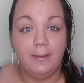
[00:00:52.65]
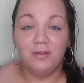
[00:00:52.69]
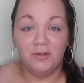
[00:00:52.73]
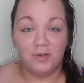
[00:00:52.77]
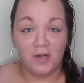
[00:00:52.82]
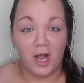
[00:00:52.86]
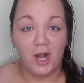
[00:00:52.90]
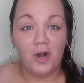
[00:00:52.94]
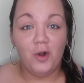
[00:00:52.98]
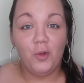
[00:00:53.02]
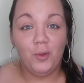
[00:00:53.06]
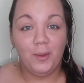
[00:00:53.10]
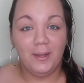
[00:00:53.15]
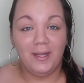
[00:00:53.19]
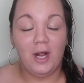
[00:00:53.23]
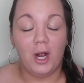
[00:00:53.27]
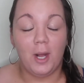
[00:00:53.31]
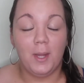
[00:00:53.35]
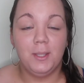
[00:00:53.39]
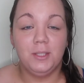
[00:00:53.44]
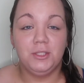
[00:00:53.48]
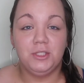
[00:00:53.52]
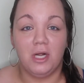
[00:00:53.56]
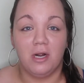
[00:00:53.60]
So not only
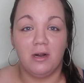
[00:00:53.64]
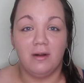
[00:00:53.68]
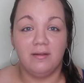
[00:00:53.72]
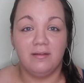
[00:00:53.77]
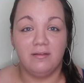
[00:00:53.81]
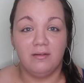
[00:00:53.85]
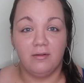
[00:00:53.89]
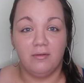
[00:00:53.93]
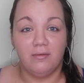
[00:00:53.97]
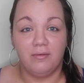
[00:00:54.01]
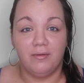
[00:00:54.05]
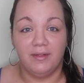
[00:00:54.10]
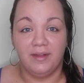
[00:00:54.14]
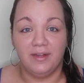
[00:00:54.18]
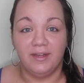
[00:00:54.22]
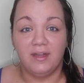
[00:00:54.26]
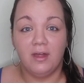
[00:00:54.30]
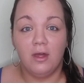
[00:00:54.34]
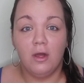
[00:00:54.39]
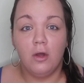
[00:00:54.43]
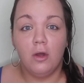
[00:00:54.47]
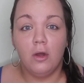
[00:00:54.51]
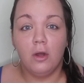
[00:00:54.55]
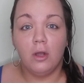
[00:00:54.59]
are the dark circles
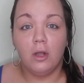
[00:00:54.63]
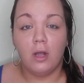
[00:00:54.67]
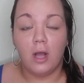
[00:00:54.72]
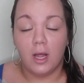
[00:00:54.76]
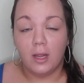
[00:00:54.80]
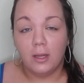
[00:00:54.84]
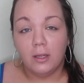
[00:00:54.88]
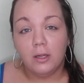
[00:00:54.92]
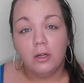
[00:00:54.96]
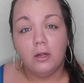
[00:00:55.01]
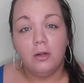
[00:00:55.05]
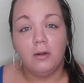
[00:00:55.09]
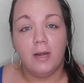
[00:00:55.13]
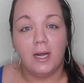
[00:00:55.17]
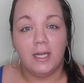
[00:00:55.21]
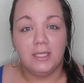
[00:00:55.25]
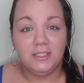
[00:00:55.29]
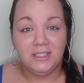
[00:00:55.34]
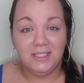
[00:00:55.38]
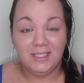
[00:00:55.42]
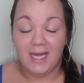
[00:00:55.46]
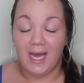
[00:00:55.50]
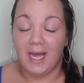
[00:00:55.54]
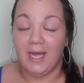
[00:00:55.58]
color
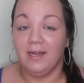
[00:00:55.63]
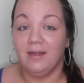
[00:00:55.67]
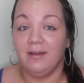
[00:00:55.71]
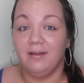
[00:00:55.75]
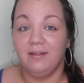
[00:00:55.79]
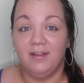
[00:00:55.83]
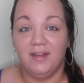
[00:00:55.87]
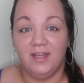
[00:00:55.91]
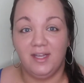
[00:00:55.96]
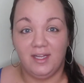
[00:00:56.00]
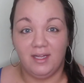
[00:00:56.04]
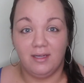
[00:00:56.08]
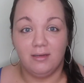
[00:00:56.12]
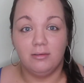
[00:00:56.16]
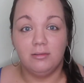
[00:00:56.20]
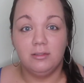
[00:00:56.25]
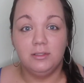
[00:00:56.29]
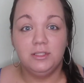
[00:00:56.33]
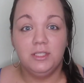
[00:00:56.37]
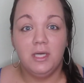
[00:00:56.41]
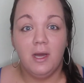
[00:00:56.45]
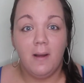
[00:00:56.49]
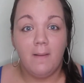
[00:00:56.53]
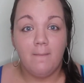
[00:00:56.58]
corrected and
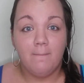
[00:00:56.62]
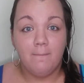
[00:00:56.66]
concealed,